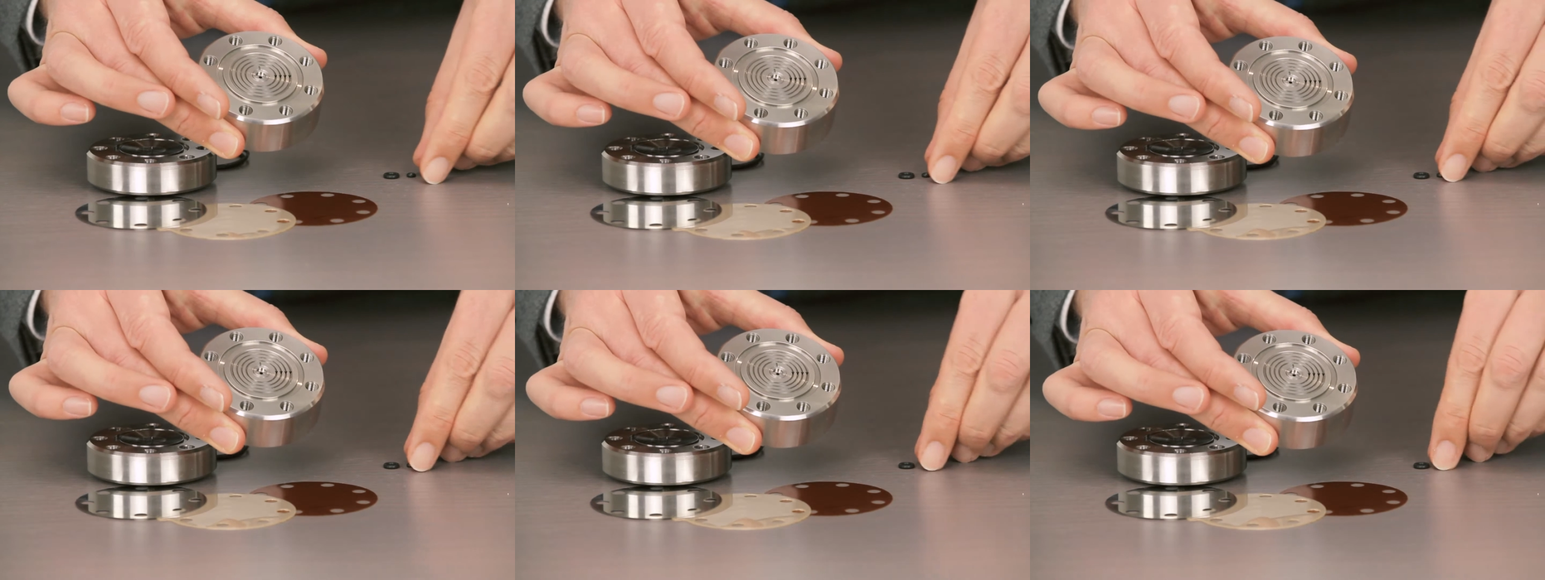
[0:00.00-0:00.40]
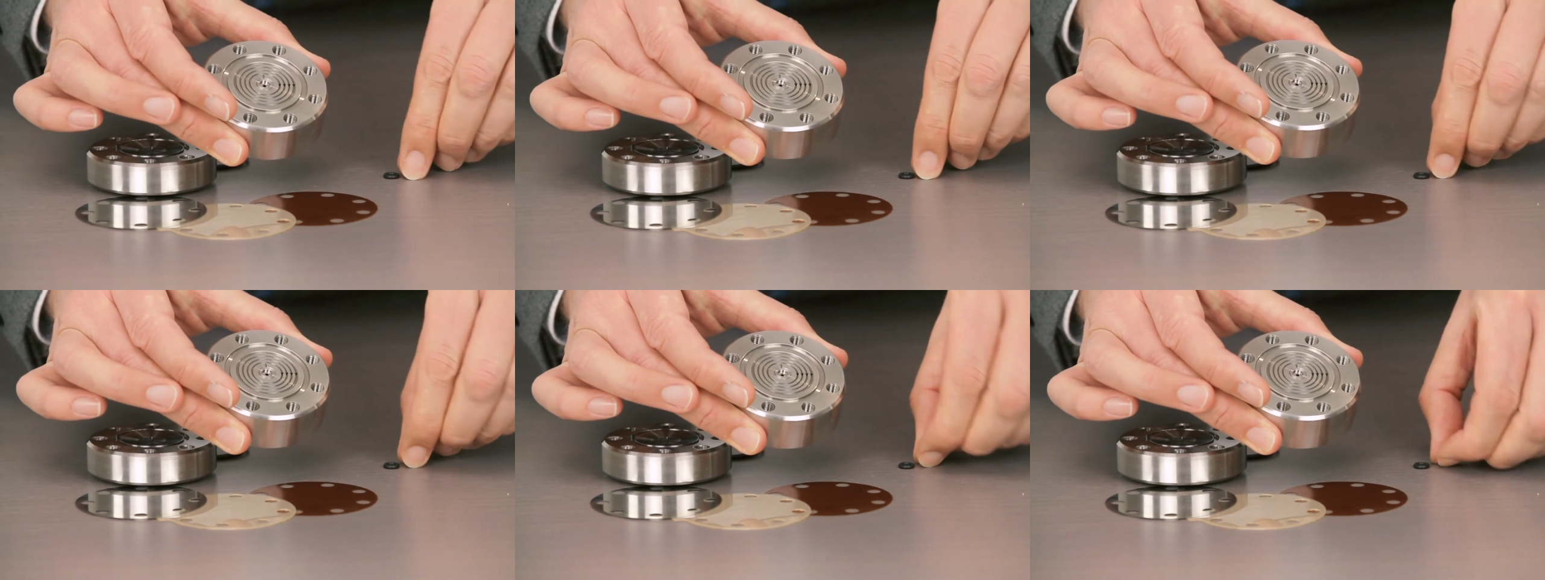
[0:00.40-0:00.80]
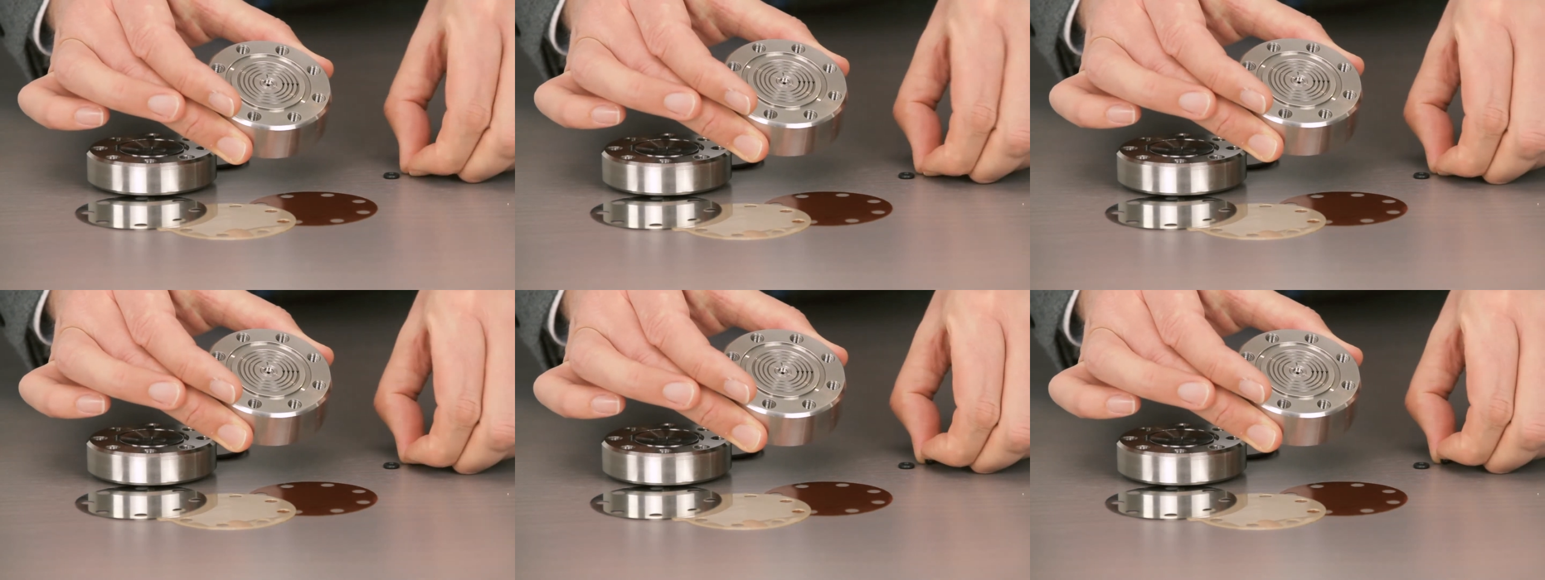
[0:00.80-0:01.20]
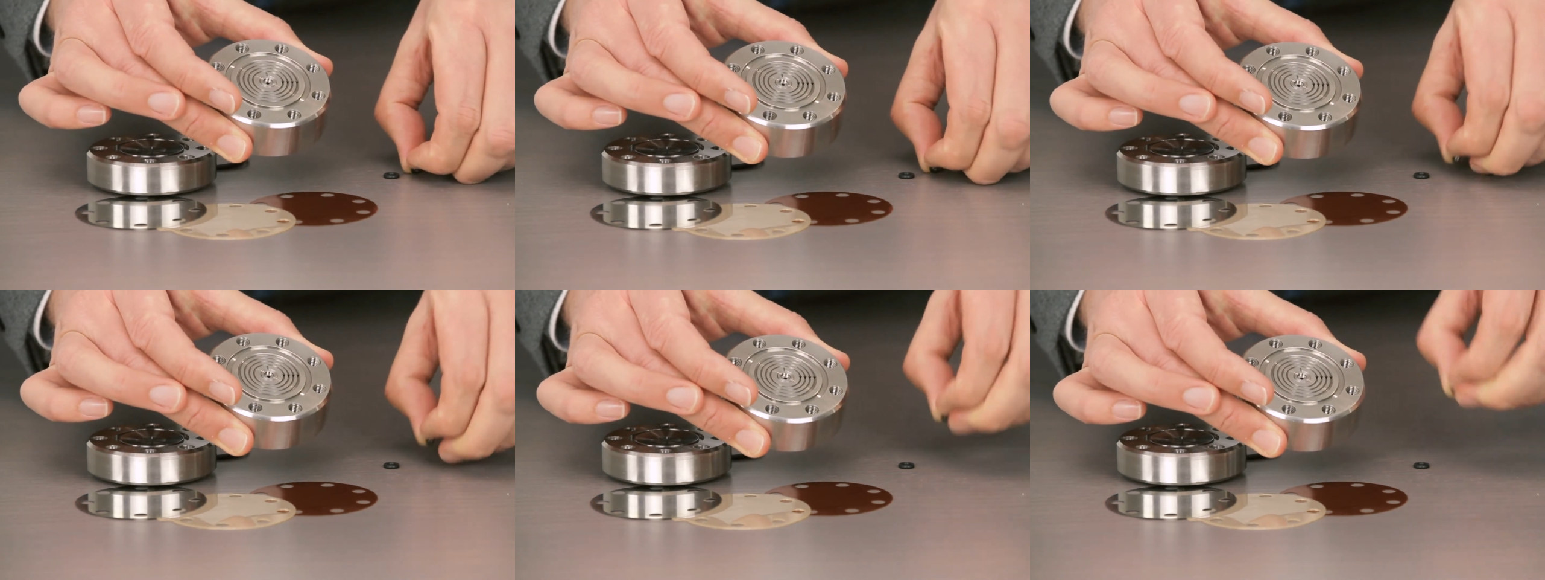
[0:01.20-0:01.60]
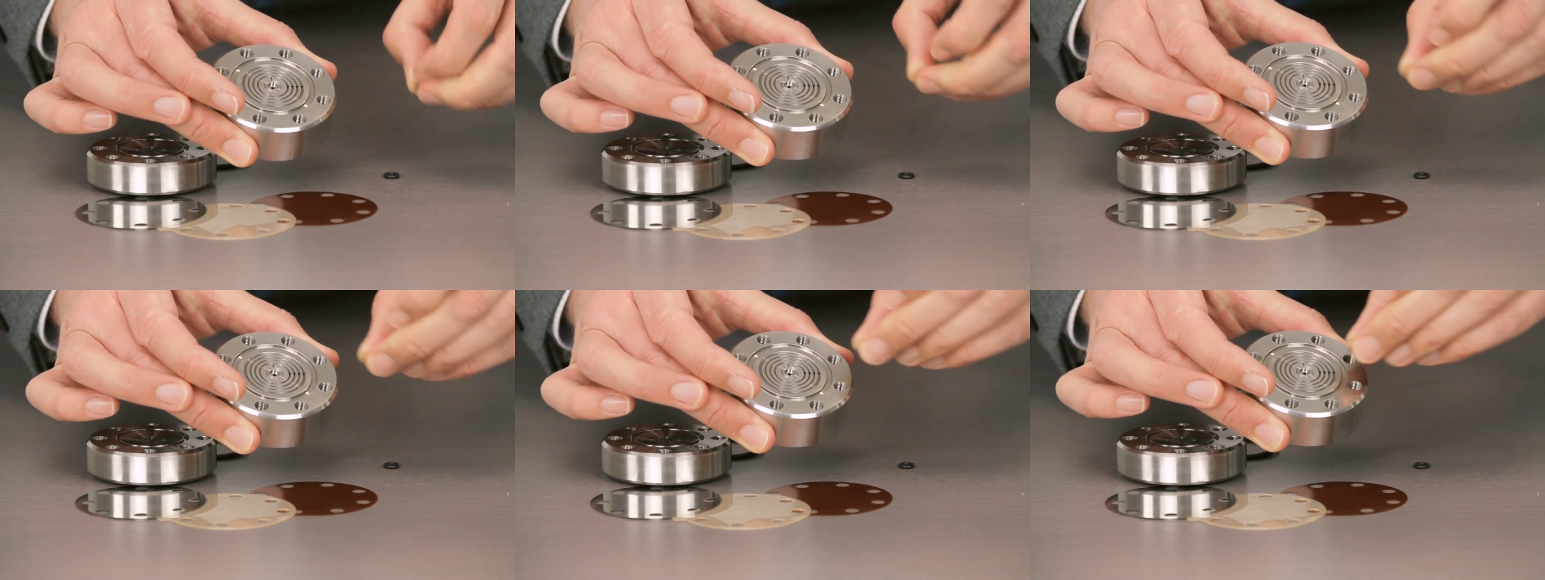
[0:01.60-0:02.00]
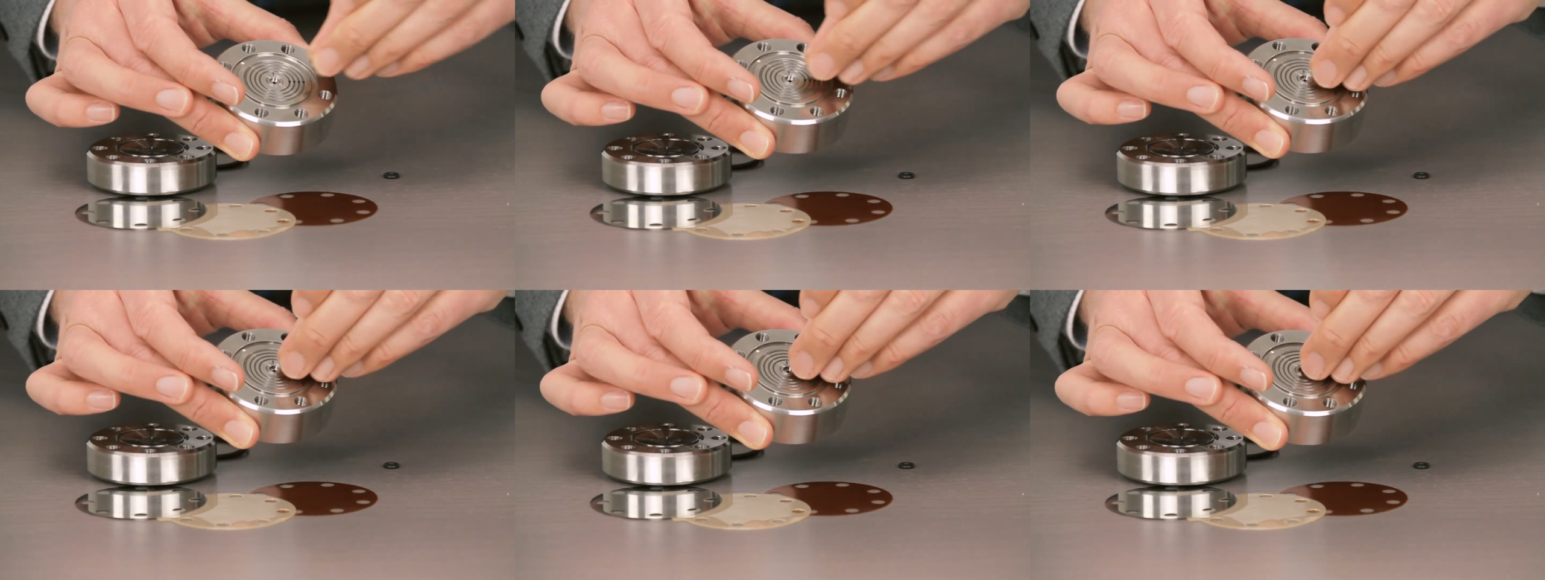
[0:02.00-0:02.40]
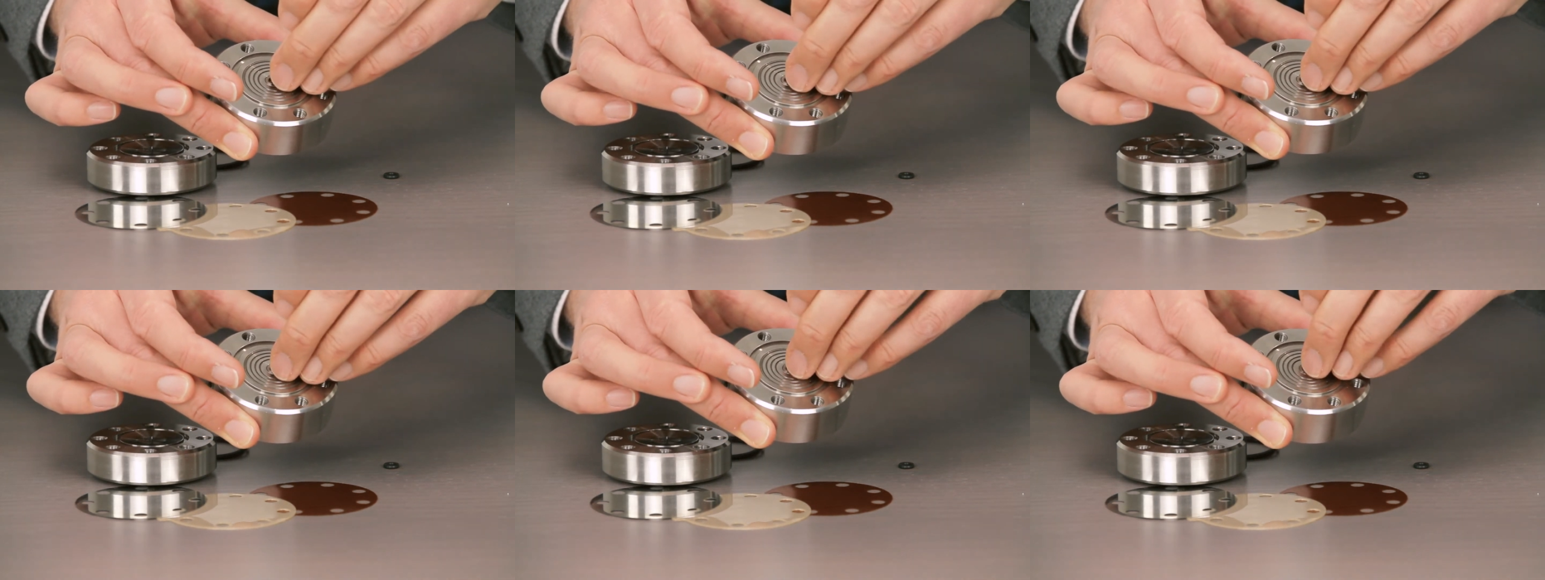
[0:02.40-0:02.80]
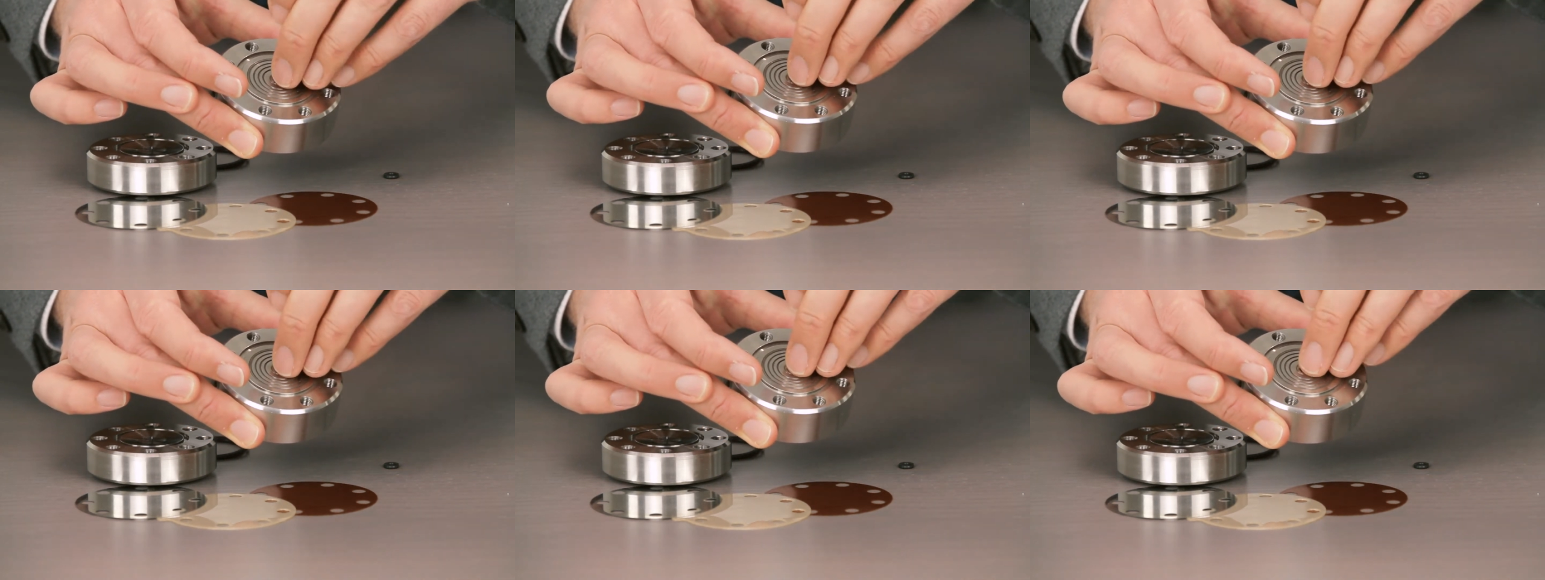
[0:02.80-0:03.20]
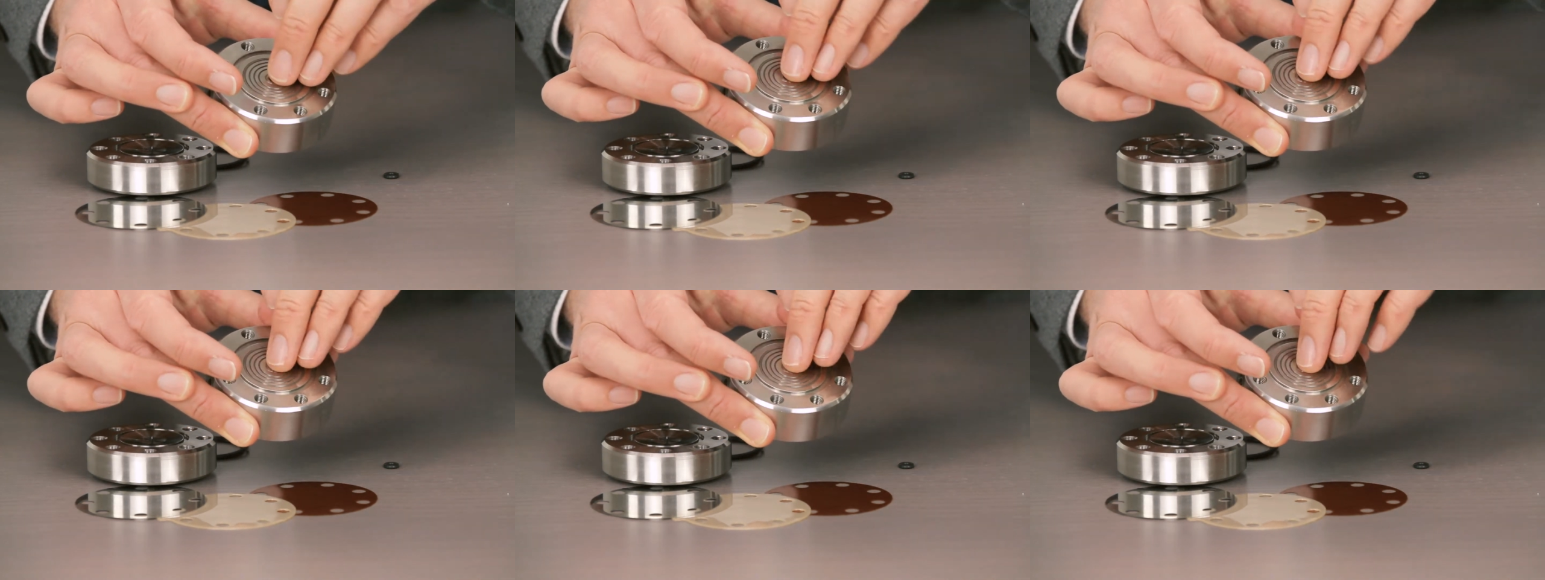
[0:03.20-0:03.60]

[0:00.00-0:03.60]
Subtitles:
Nobody's mouth can be seen.